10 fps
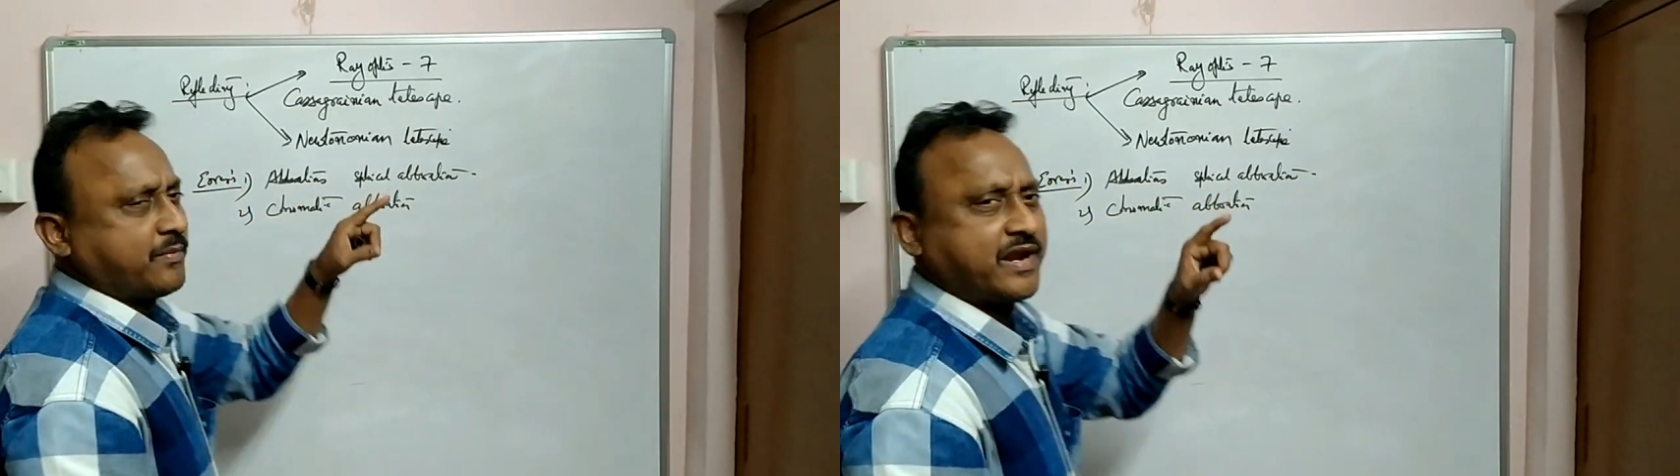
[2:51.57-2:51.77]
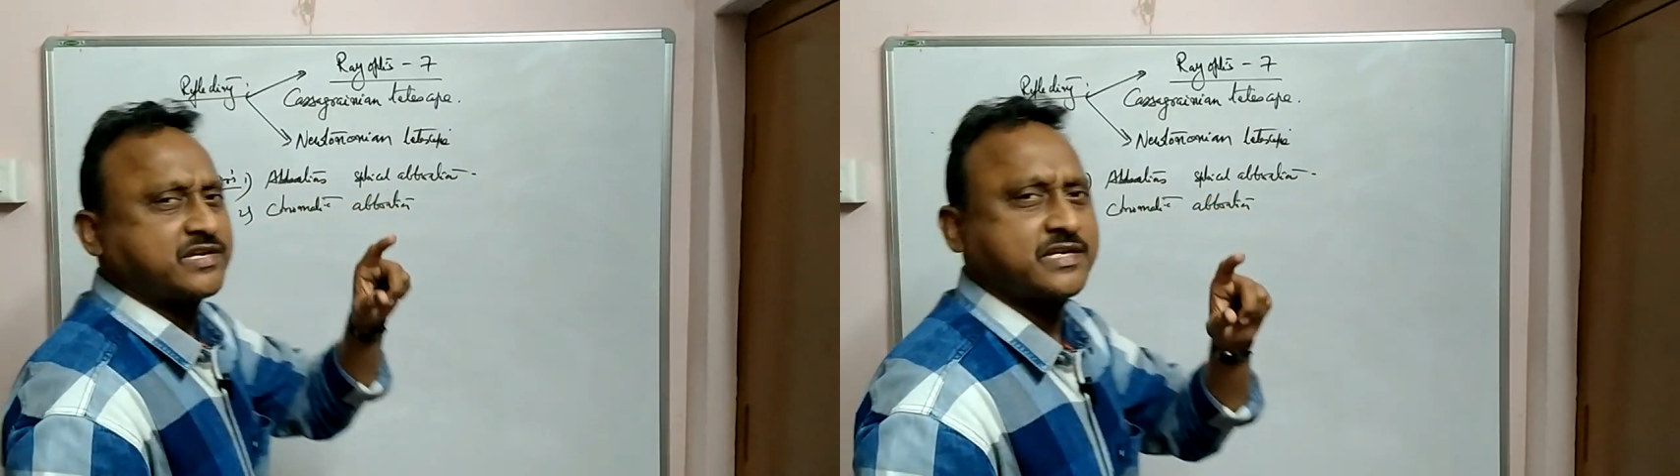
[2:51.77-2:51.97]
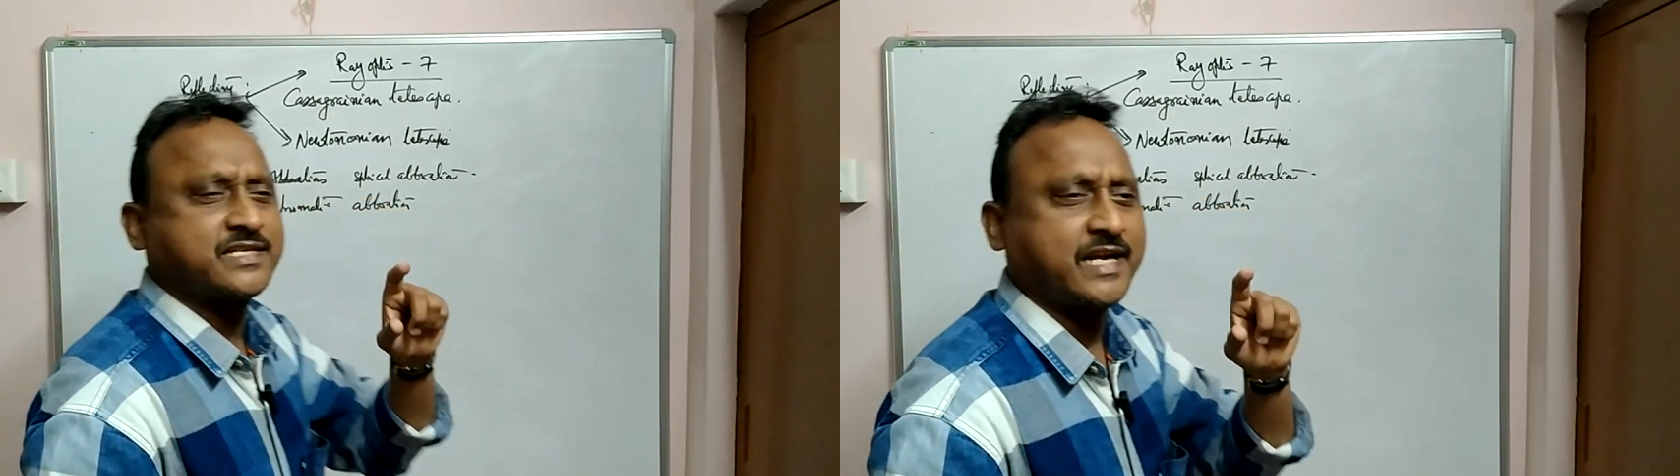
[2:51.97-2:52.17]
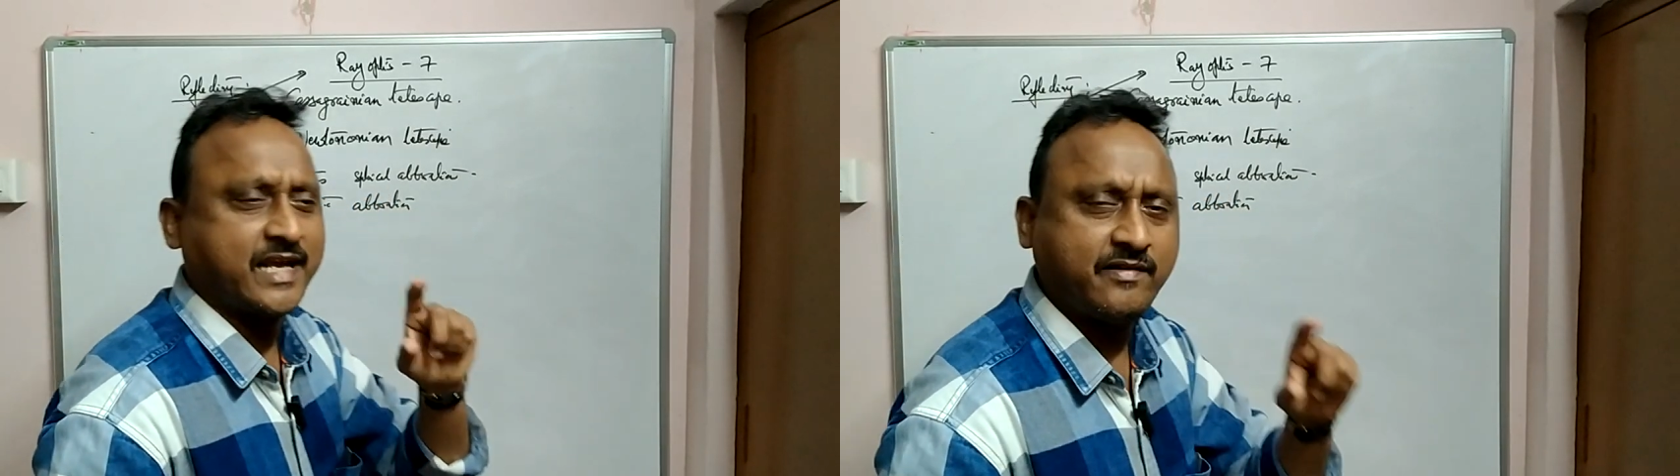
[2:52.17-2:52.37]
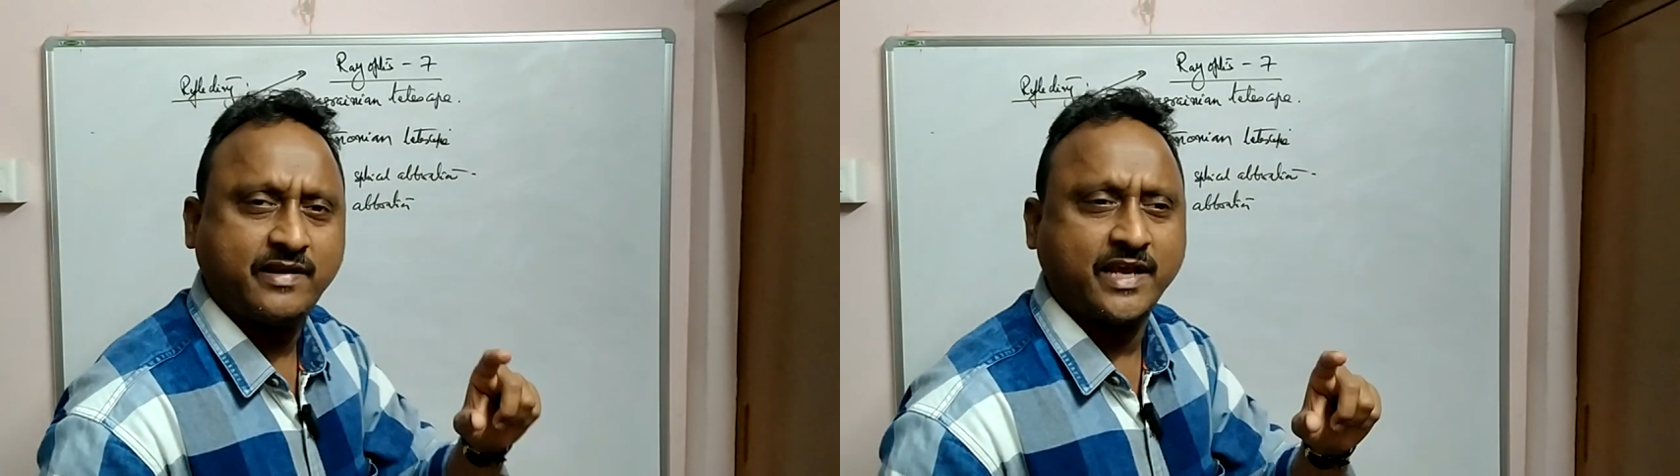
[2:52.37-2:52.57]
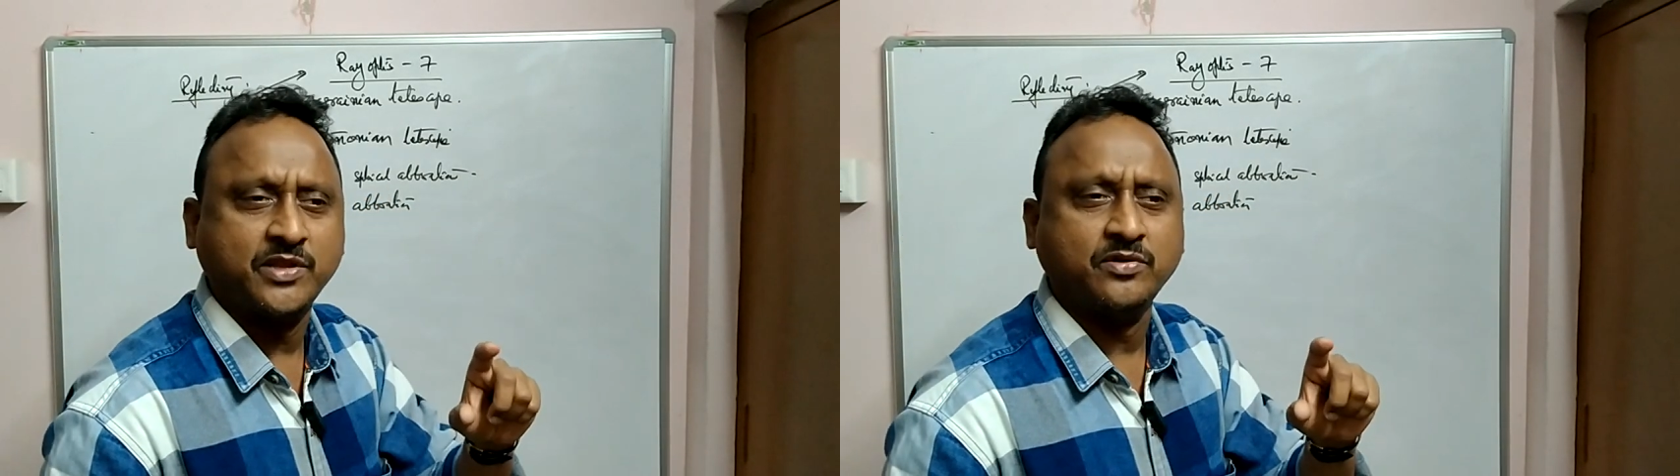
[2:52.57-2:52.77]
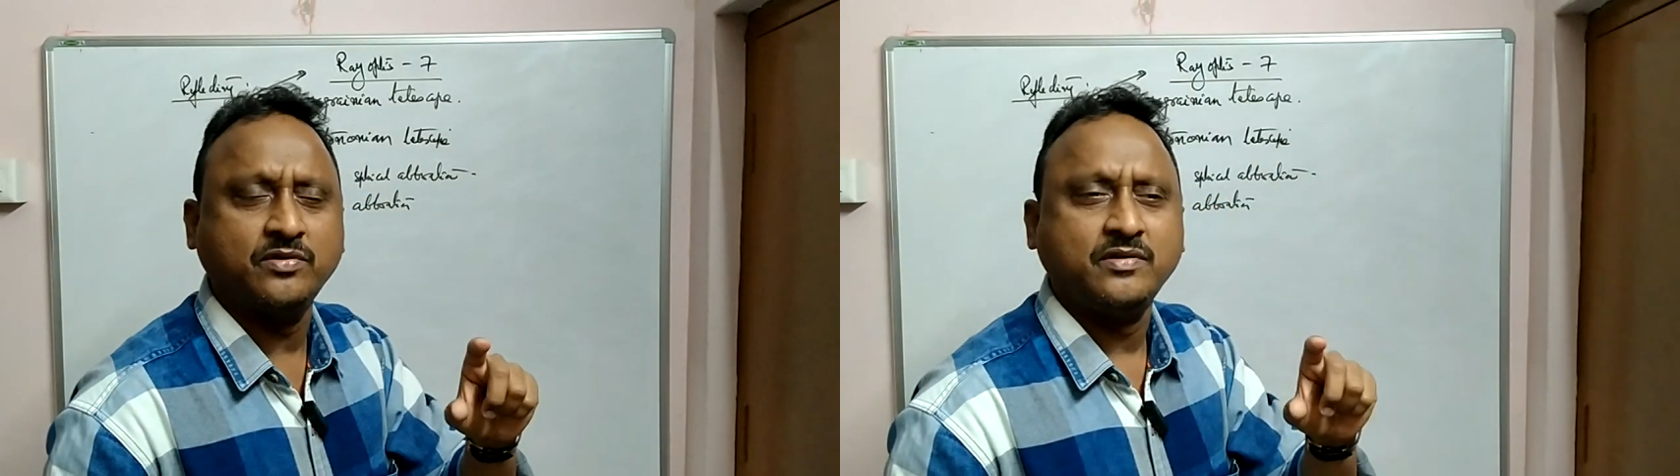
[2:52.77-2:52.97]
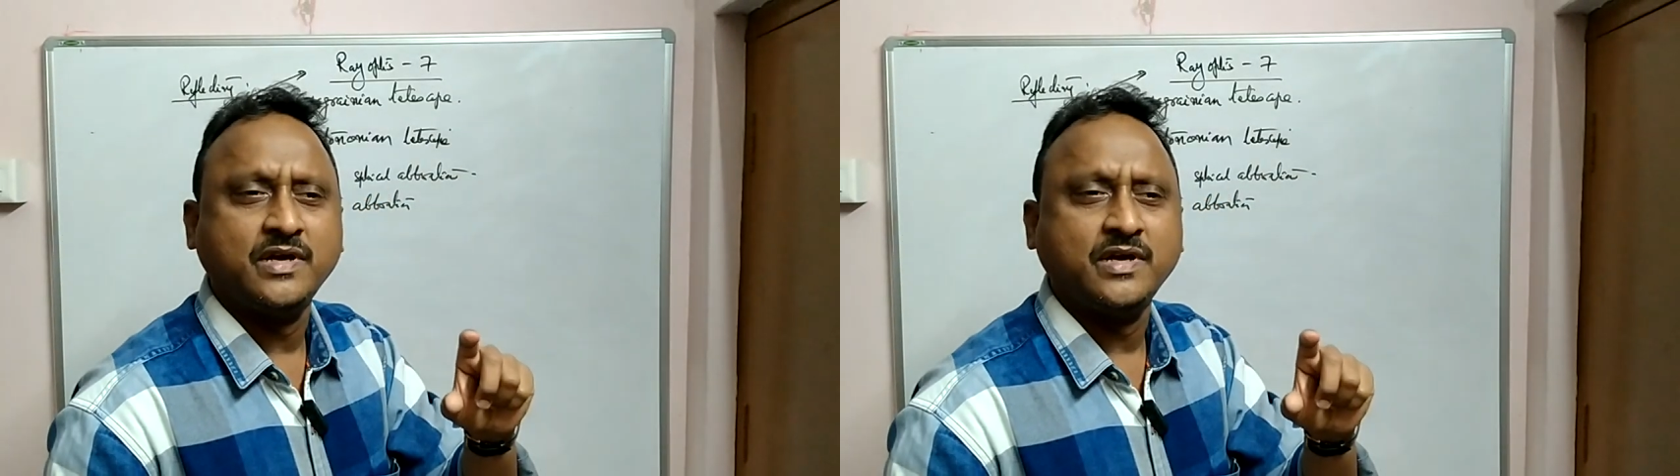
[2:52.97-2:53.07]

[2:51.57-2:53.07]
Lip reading: aberrations and emi ledu,